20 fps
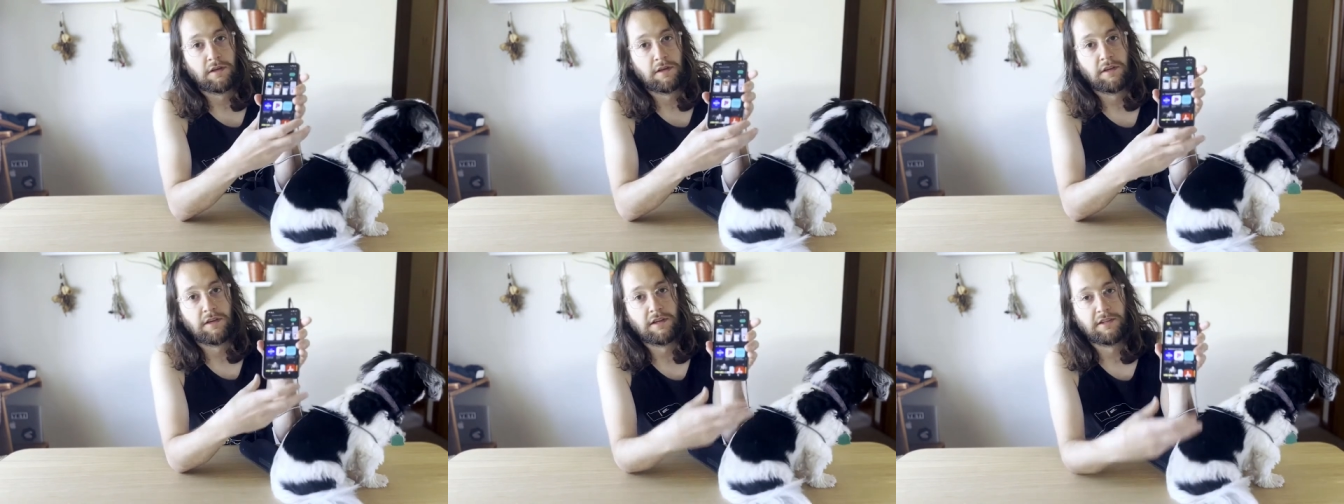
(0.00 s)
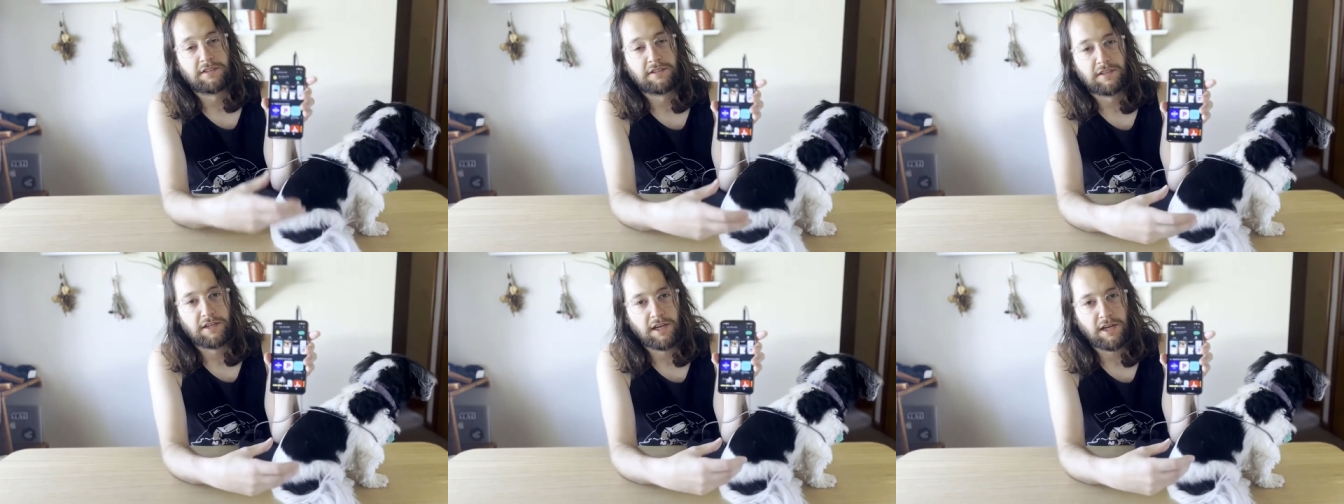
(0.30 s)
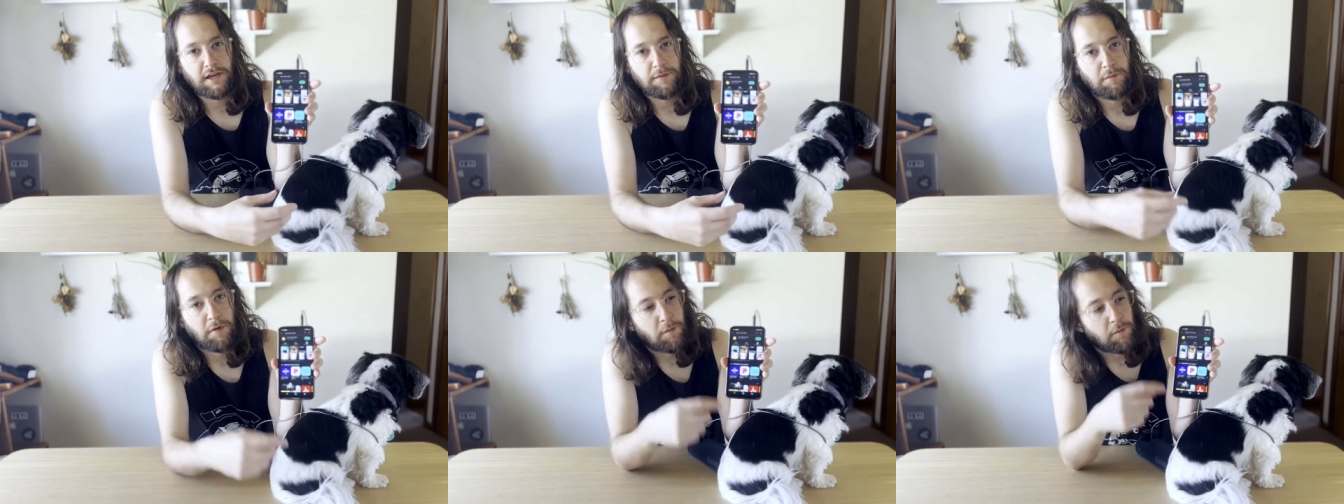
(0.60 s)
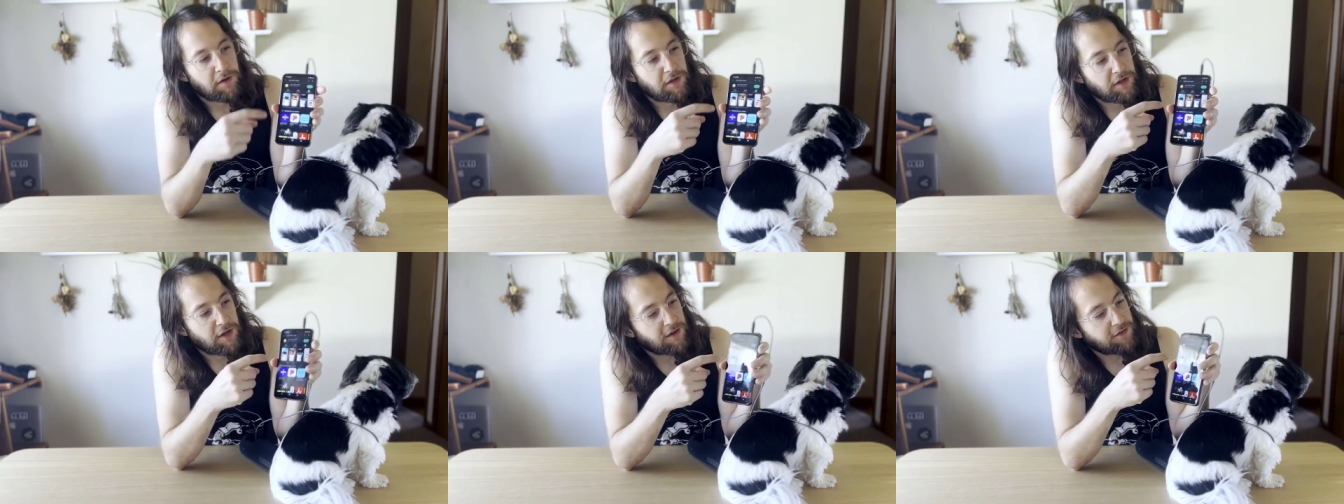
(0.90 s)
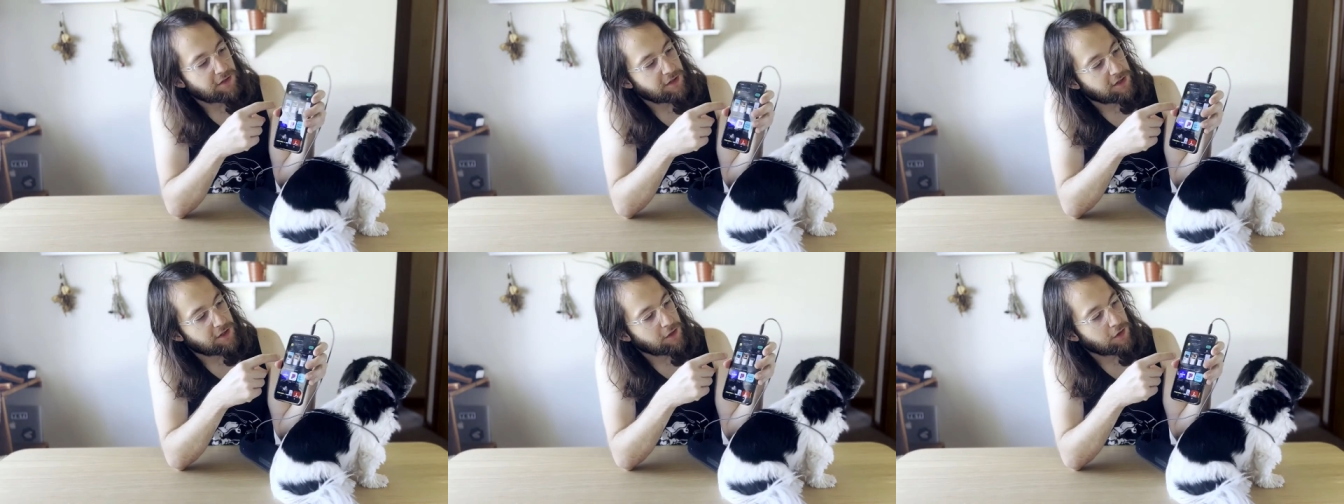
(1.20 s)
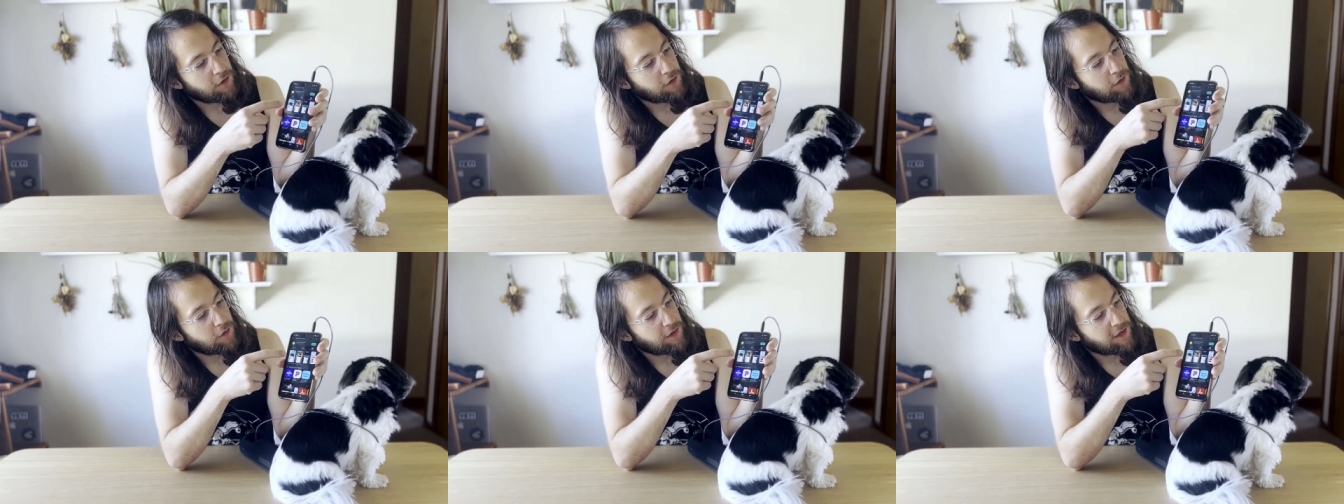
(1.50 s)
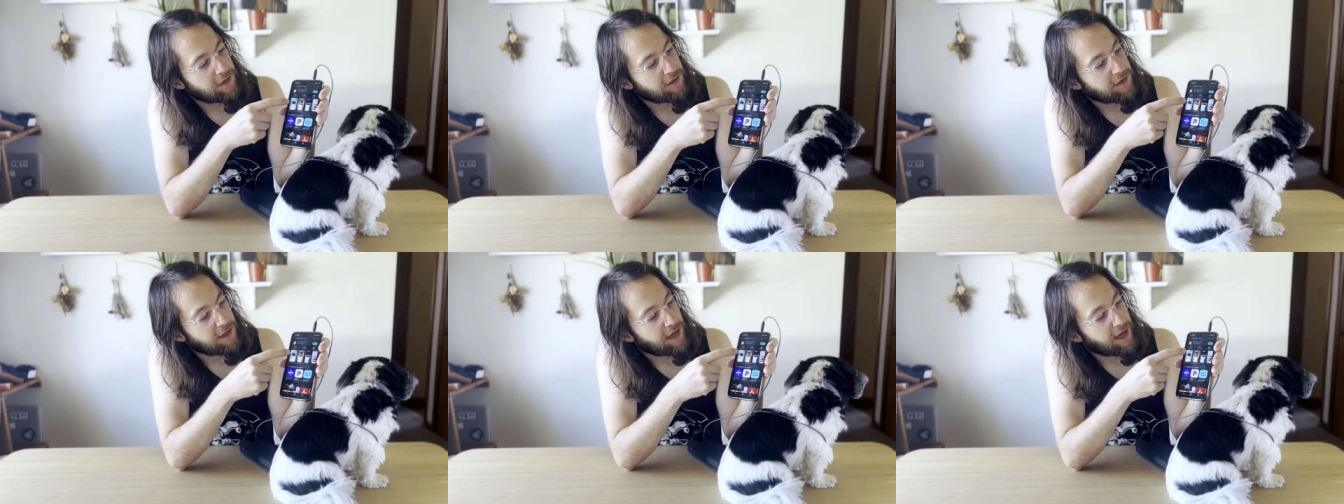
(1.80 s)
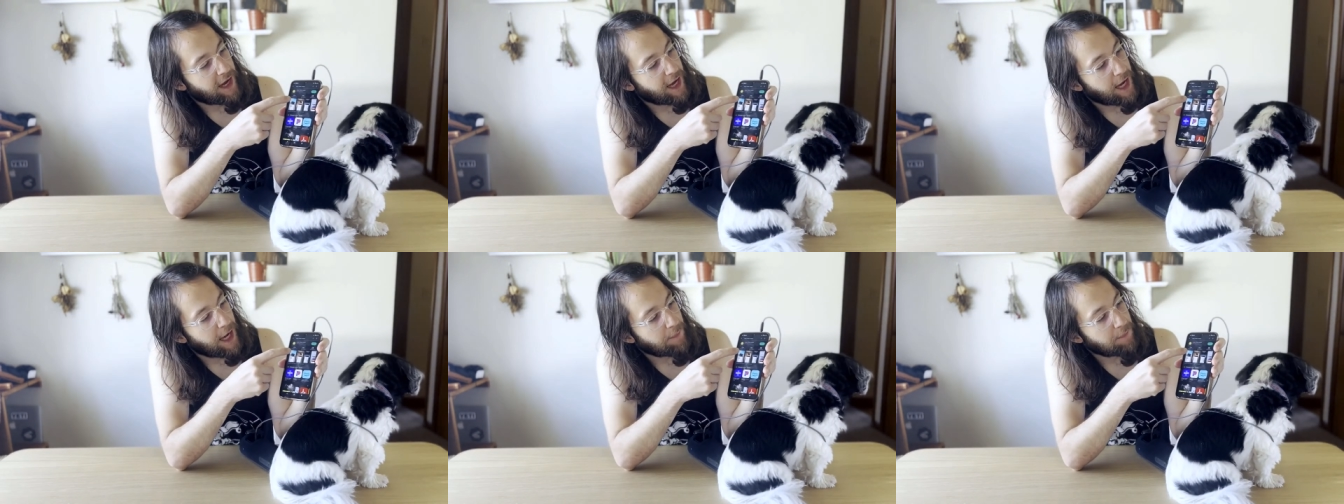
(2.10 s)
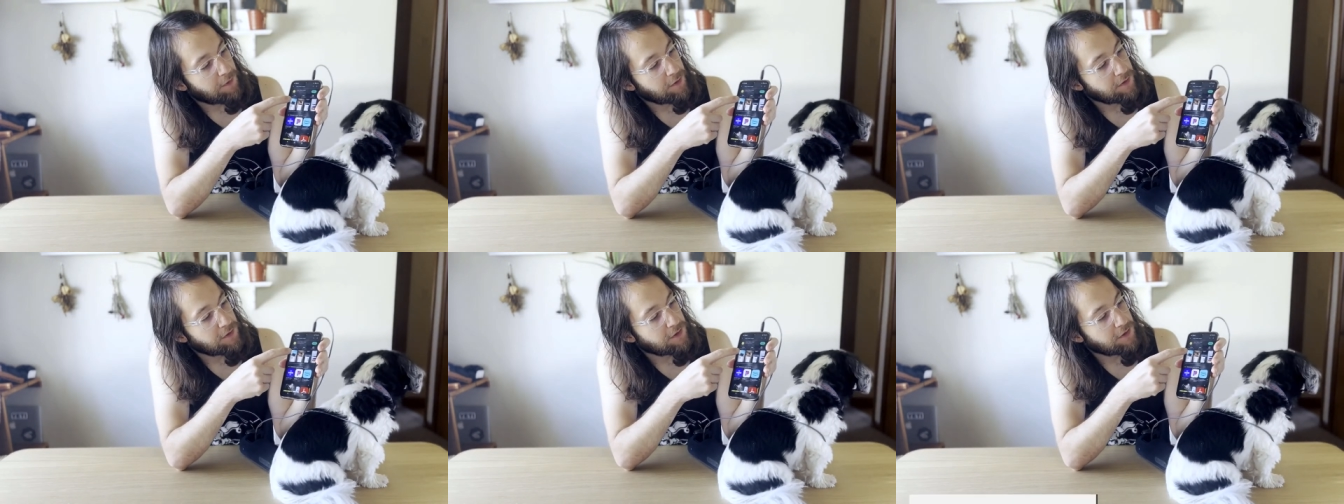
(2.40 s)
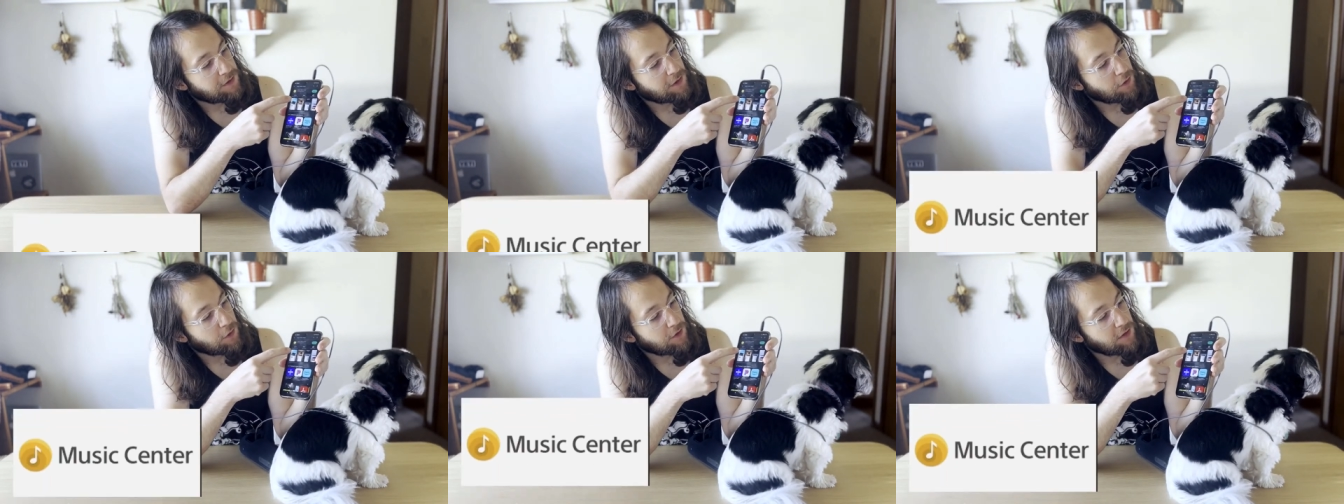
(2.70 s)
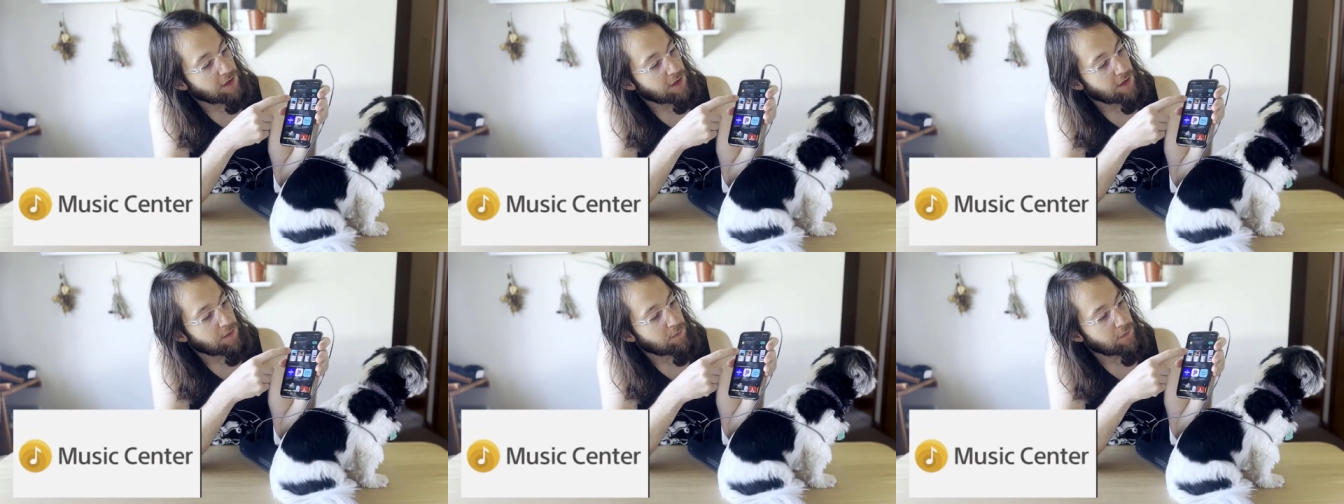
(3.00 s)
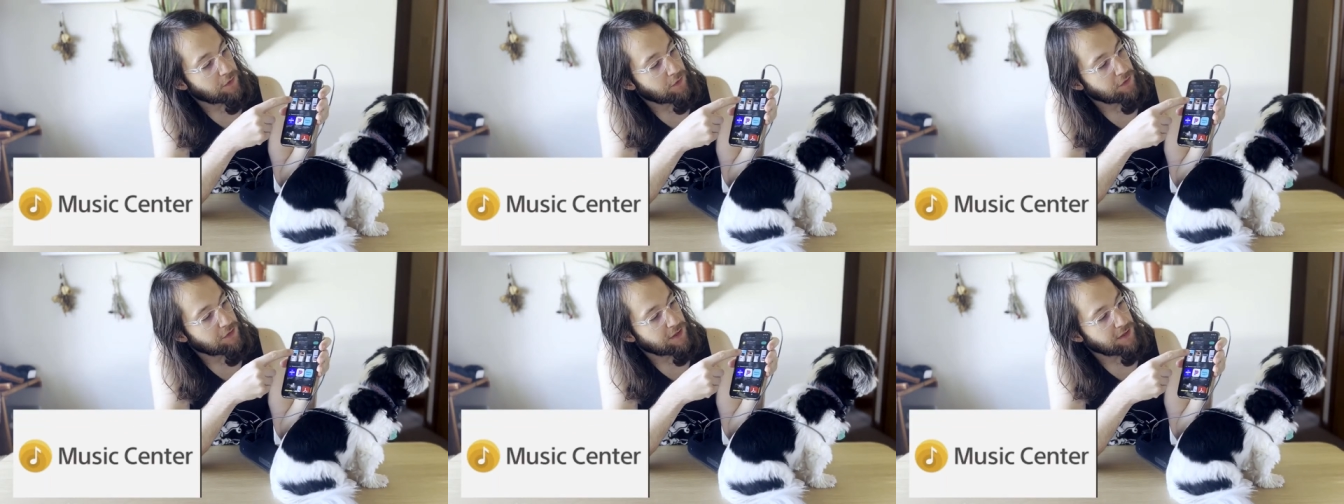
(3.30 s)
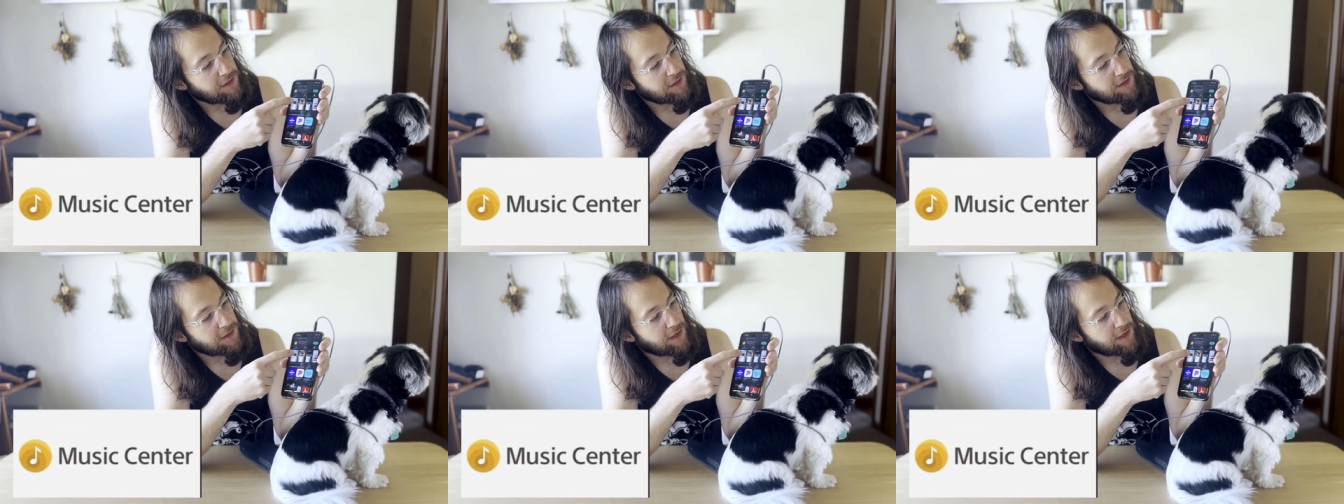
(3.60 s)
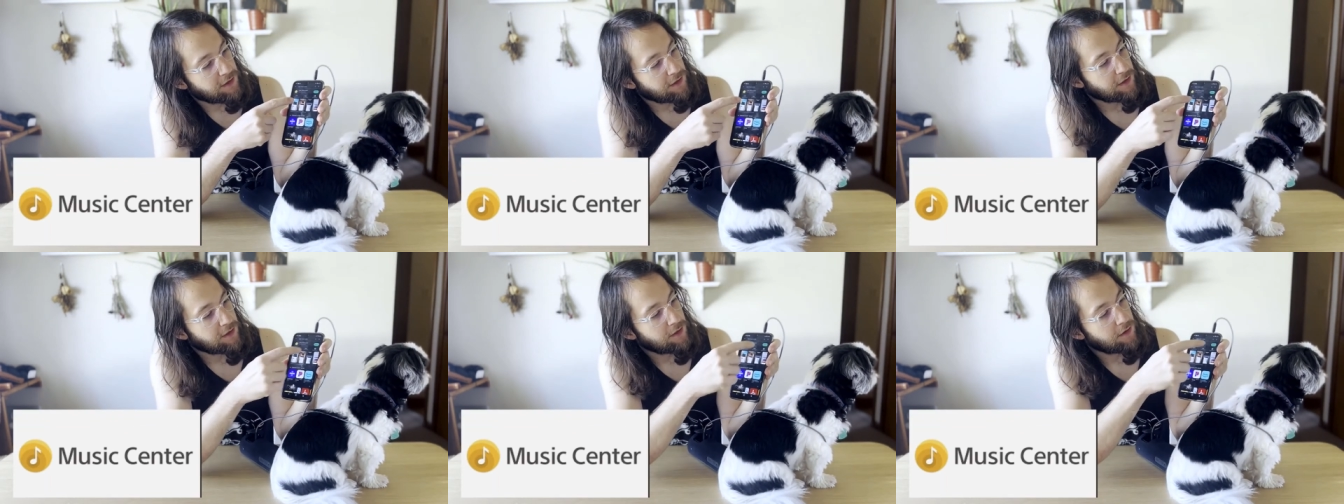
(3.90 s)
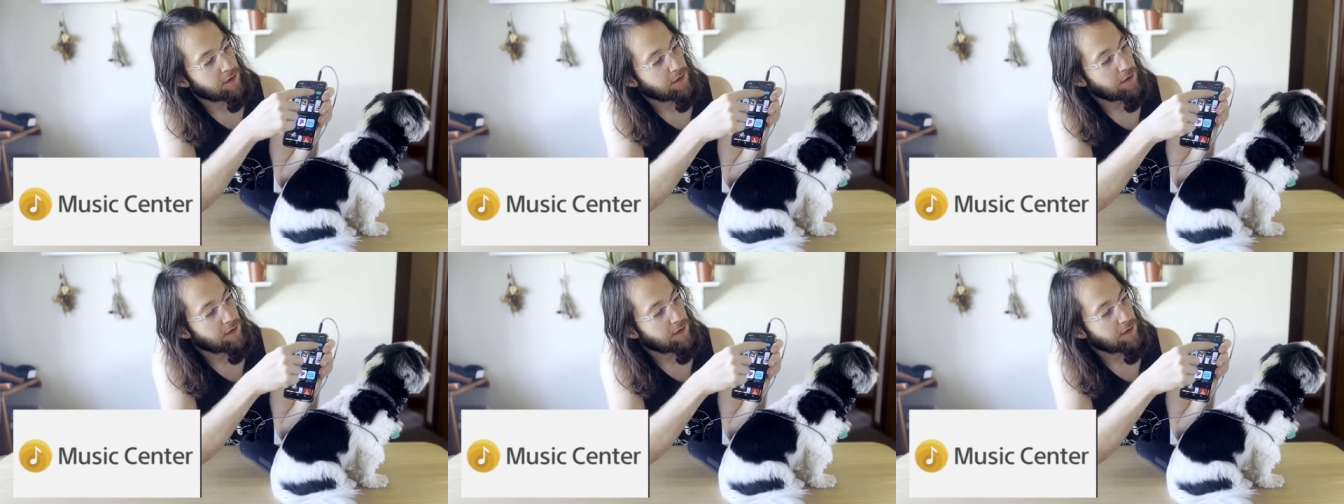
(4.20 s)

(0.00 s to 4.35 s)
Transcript: It's dumb, but you have to go get the app Sony Music Center.